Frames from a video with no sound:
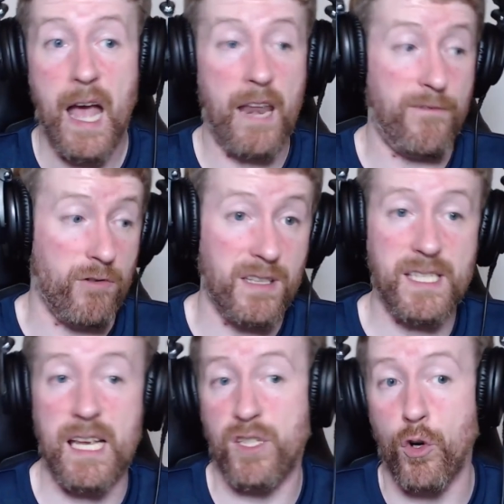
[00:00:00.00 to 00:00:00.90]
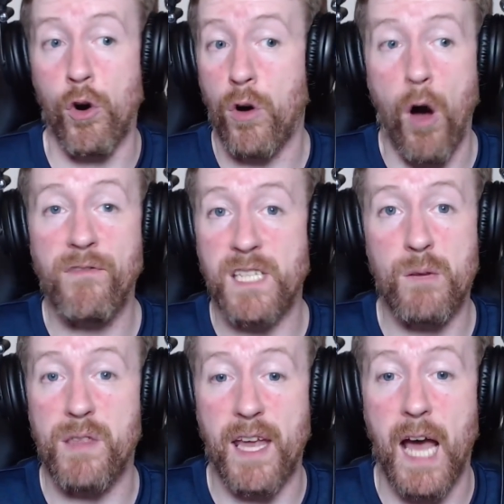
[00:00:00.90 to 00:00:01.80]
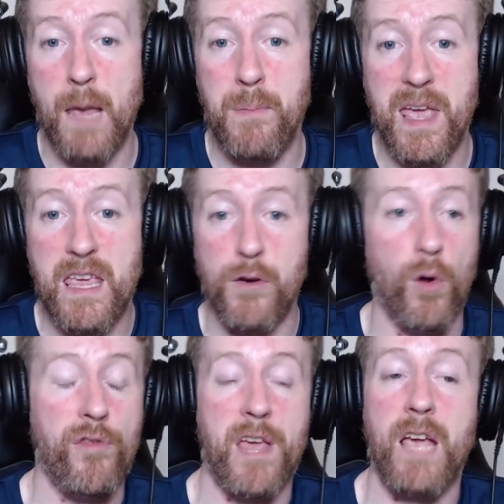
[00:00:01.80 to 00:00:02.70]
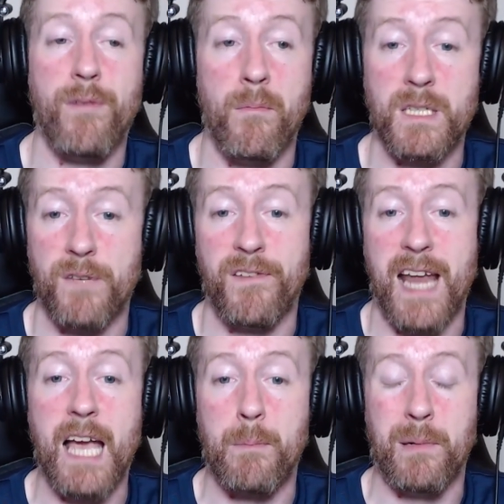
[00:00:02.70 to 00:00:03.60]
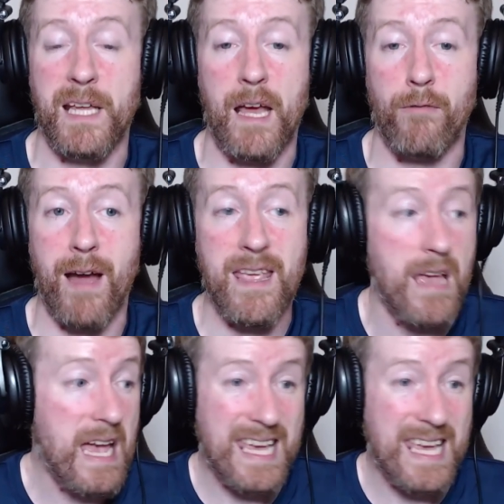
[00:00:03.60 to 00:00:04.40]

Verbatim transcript: And if you're in C S G O, obviously with N I P. You don't think of him as a Fnatic player, right?